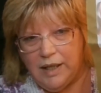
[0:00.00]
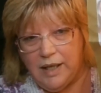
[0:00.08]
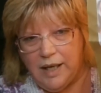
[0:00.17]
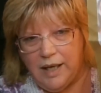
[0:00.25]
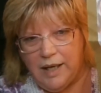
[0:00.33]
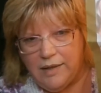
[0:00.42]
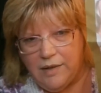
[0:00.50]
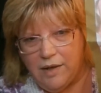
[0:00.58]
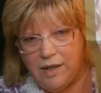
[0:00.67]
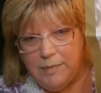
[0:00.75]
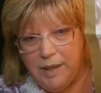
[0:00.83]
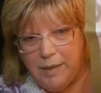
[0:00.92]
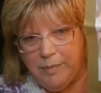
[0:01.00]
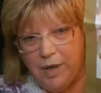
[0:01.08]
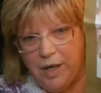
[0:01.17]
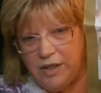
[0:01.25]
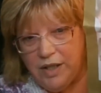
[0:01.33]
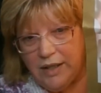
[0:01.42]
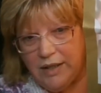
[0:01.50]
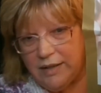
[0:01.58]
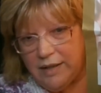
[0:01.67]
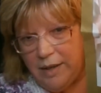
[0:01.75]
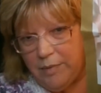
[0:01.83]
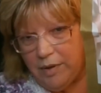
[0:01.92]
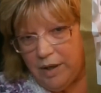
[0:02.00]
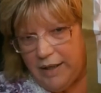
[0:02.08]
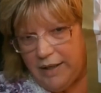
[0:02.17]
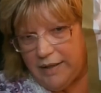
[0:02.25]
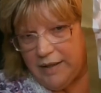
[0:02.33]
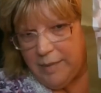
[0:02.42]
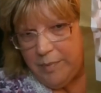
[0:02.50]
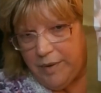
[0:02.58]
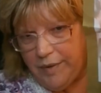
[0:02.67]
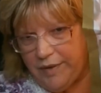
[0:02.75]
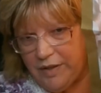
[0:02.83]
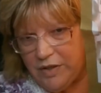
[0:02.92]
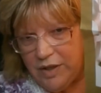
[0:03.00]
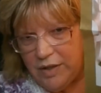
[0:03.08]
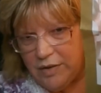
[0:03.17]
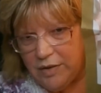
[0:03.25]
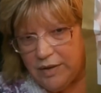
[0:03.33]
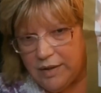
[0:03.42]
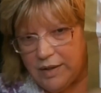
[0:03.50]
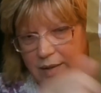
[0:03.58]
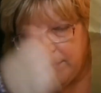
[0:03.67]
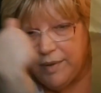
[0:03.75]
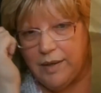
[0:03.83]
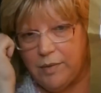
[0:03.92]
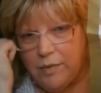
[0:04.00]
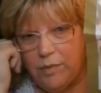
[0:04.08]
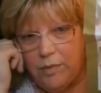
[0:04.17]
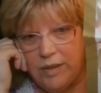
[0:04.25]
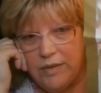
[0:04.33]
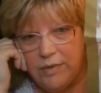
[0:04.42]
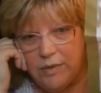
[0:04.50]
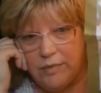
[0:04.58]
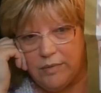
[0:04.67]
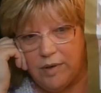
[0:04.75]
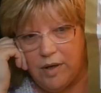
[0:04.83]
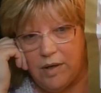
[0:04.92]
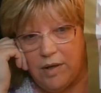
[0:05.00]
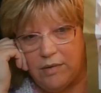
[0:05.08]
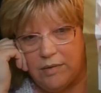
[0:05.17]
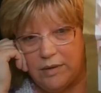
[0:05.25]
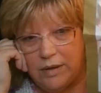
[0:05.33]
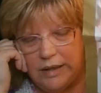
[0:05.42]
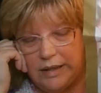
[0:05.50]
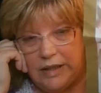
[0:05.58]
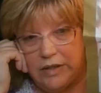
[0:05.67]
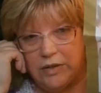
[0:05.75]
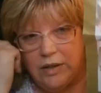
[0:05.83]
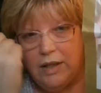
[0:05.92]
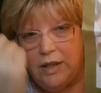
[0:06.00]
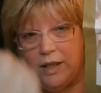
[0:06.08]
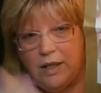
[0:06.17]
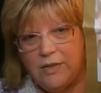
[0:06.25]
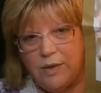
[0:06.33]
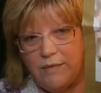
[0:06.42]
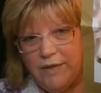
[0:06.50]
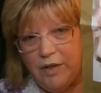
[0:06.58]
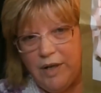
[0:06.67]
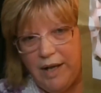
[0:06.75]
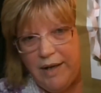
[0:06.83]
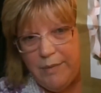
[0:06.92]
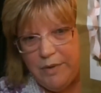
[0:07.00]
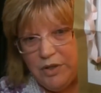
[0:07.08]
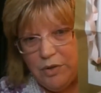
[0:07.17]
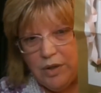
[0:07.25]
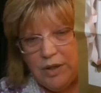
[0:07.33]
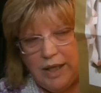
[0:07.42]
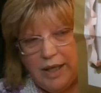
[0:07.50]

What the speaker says: And on my project, they were lined up with each other. And I'm like, oh, what's going on here? So I figured out I was short like